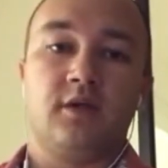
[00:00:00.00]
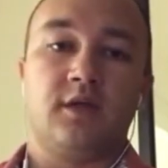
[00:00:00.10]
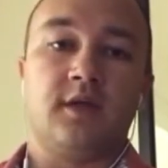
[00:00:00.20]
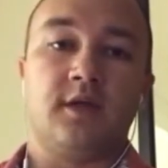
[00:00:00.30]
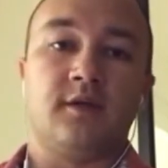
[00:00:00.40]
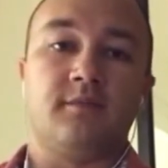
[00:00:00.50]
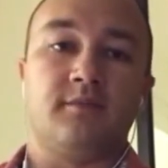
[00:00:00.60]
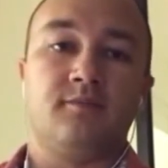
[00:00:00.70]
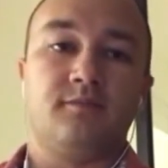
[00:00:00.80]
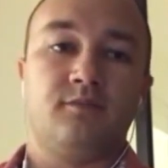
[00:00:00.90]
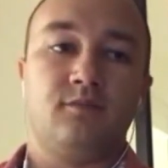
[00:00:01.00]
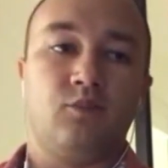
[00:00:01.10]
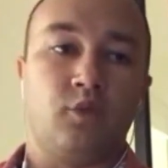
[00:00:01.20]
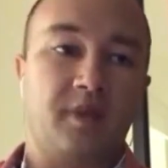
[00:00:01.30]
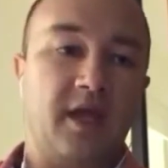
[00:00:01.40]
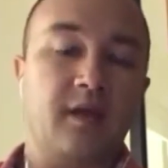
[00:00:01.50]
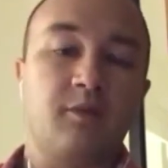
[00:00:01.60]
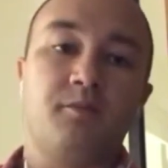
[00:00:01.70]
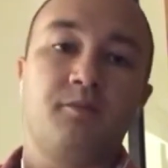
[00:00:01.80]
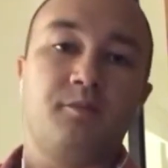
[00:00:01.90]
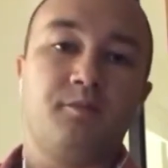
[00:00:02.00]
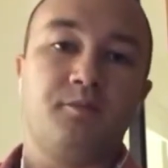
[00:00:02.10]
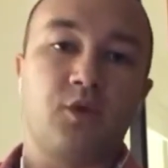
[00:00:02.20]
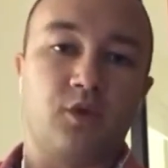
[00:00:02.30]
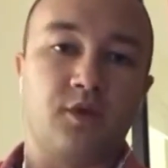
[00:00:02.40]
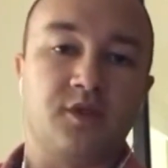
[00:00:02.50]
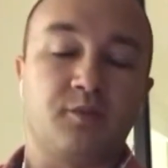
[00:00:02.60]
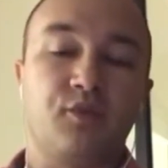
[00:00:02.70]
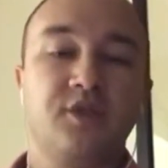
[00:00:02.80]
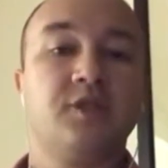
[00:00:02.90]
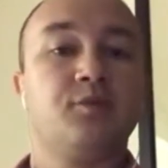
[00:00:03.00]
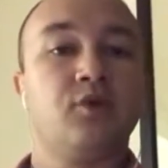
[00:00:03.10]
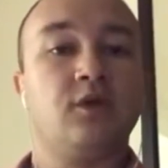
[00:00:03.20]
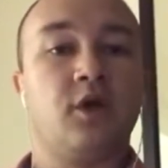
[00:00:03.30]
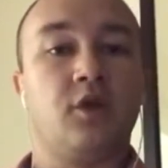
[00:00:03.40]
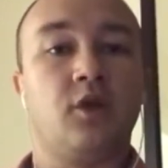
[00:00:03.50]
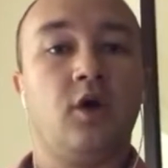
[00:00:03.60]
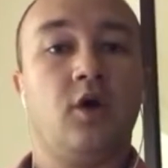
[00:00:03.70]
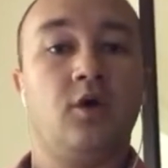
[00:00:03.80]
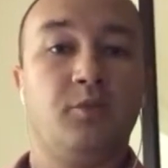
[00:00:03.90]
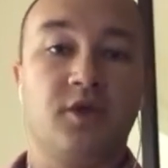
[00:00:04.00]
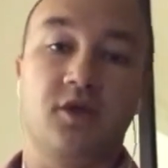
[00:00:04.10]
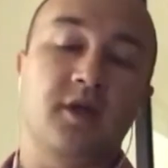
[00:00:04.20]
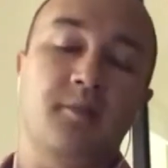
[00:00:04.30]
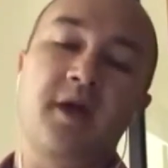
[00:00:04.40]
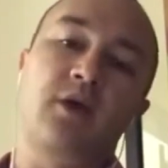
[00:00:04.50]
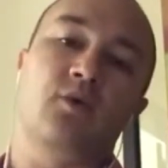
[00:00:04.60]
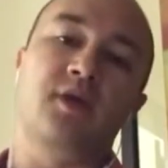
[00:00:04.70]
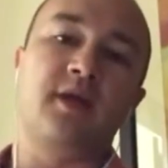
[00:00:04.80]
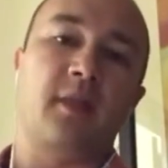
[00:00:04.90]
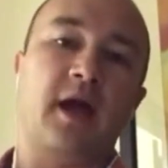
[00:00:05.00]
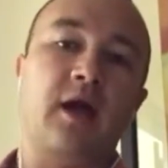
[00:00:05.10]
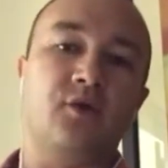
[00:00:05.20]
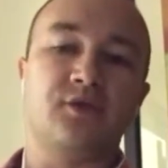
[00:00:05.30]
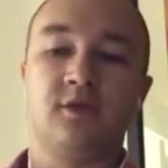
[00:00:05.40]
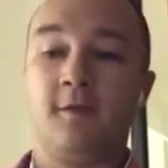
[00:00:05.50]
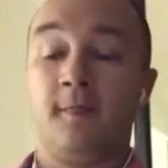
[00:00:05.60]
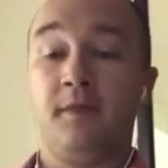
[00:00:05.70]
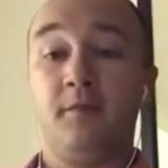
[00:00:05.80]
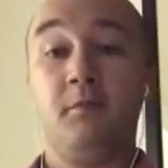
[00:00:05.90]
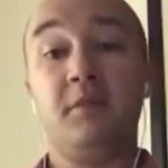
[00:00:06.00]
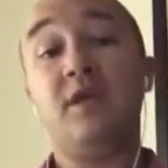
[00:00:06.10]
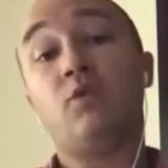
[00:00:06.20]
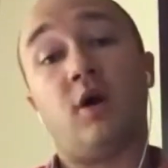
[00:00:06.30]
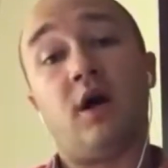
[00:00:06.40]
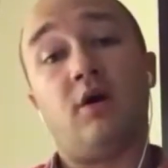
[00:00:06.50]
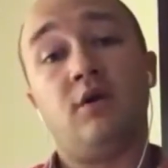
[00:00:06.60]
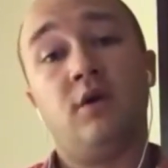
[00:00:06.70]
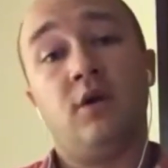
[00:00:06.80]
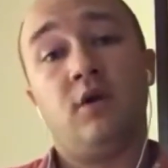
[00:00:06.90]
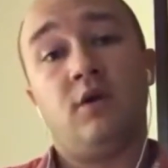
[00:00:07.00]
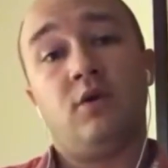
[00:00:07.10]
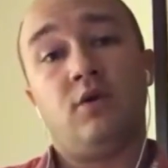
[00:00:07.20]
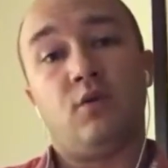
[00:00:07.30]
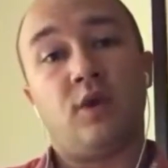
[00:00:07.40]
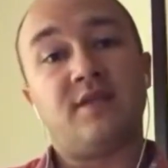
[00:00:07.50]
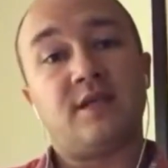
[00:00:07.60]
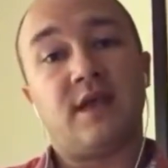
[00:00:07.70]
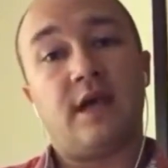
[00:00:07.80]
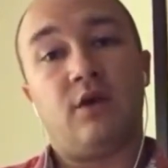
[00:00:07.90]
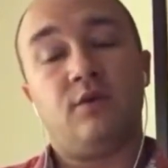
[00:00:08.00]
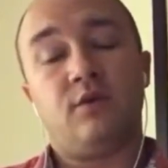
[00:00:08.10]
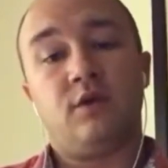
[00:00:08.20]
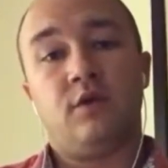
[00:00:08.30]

we're paying towards the principal on the loan, building up equity in the house. Meanwhile, we're renting out